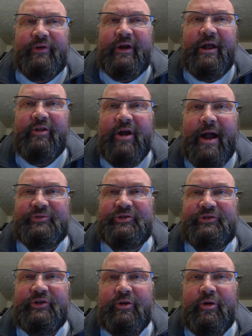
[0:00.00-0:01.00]
or any other
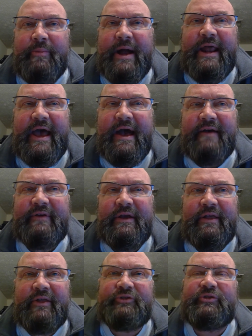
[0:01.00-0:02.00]
options your group might have
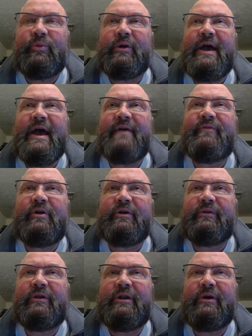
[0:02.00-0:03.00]
that you want to have. You
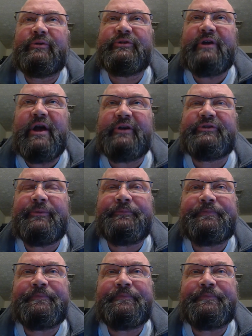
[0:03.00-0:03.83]
can, discuss,